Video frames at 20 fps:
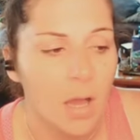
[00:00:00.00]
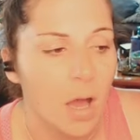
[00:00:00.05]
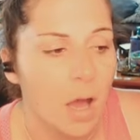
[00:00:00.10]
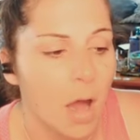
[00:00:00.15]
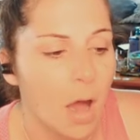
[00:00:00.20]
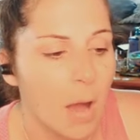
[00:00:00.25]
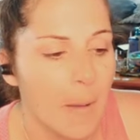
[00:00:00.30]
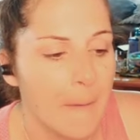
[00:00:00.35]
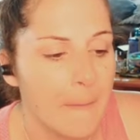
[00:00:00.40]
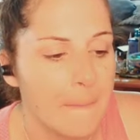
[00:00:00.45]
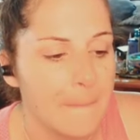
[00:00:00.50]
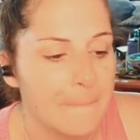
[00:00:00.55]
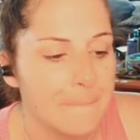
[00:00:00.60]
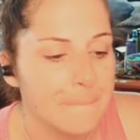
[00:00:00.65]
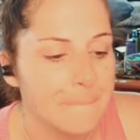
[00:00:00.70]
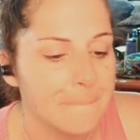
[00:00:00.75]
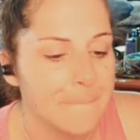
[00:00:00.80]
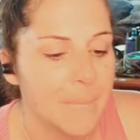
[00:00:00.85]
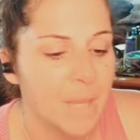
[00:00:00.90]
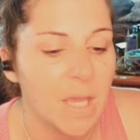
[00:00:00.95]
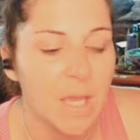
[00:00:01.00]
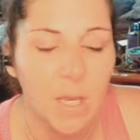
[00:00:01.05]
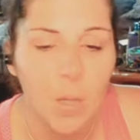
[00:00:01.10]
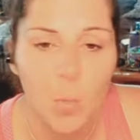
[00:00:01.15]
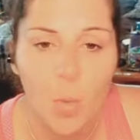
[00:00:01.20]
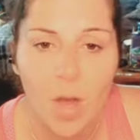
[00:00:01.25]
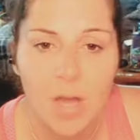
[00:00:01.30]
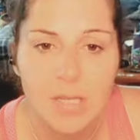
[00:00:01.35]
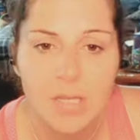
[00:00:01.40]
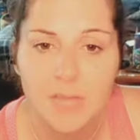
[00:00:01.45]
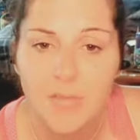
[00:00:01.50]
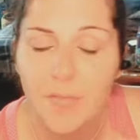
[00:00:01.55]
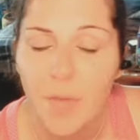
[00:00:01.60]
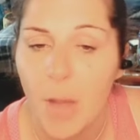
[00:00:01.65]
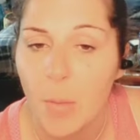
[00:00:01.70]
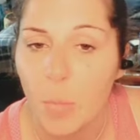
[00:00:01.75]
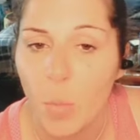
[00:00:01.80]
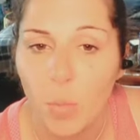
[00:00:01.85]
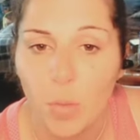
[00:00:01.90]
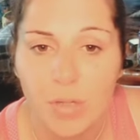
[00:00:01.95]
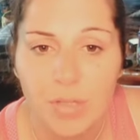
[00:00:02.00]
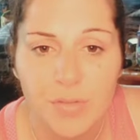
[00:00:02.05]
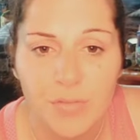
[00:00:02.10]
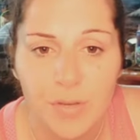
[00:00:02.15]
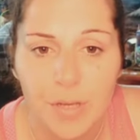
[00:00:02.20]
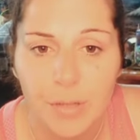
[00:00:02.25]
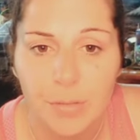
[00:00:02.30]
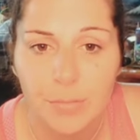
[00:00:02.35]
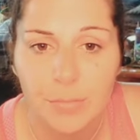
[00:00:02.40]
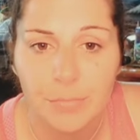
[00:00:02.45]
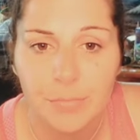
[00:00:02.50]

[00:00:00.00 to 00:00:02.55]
Um, eating wise, find what works for you.